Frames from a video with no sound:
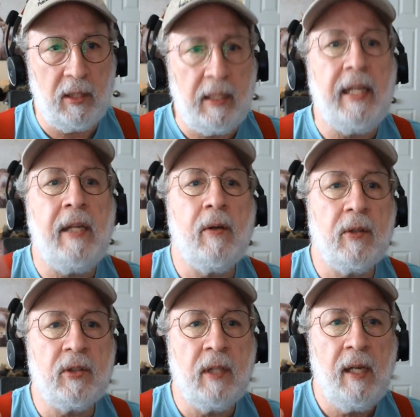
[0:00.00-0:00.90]

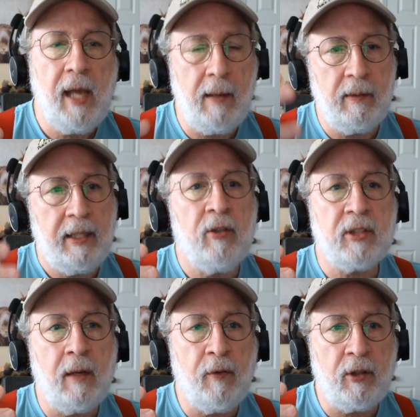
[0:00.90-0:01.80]
Leaders
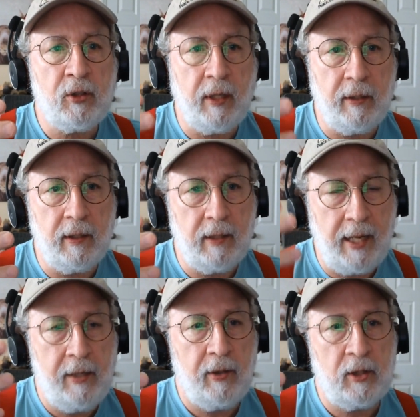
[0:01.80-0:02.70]
get frustrated. I
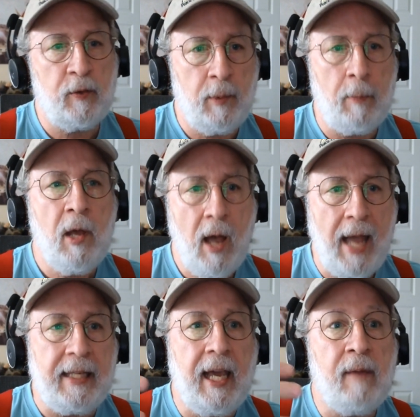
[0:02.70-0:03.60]
hear this from them.
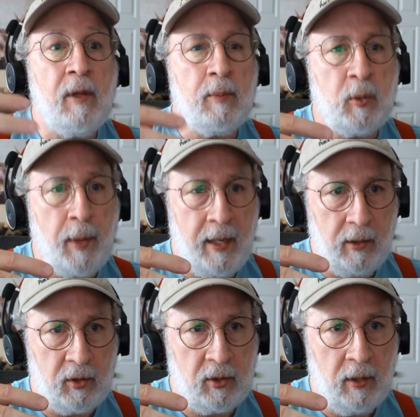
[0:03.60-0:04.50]
I gave them
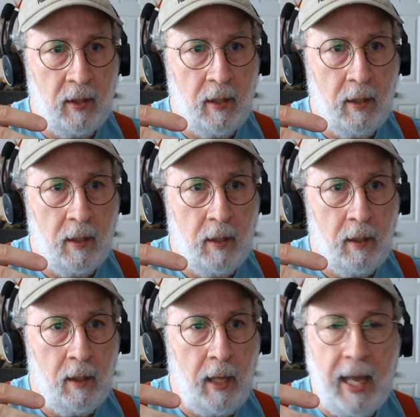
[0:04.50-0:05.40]
space,
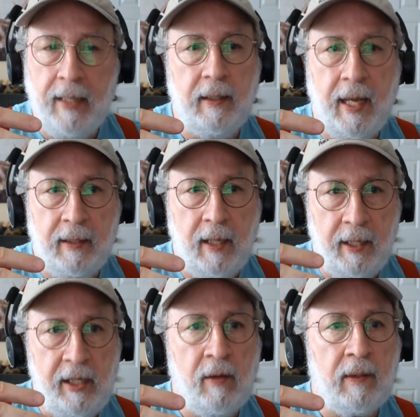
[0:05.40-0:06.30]
and a
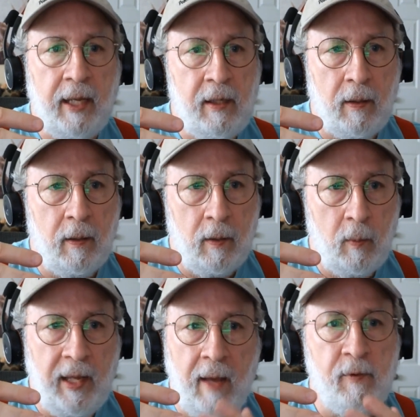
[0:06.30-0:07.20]
year later
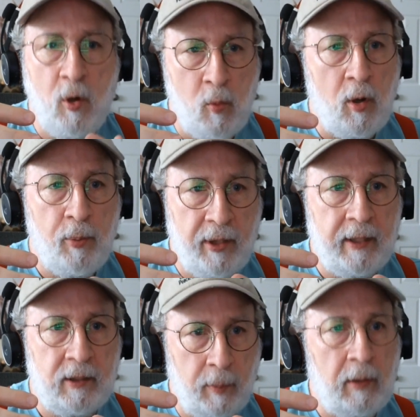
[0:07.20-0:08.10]
we have no more
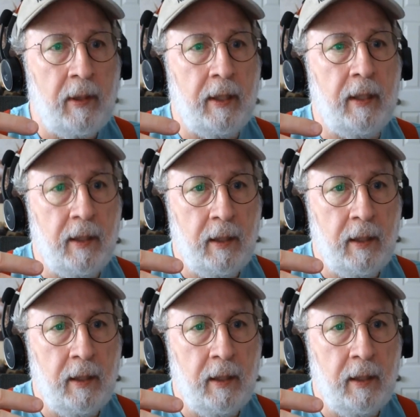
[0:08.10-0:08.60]
predictability,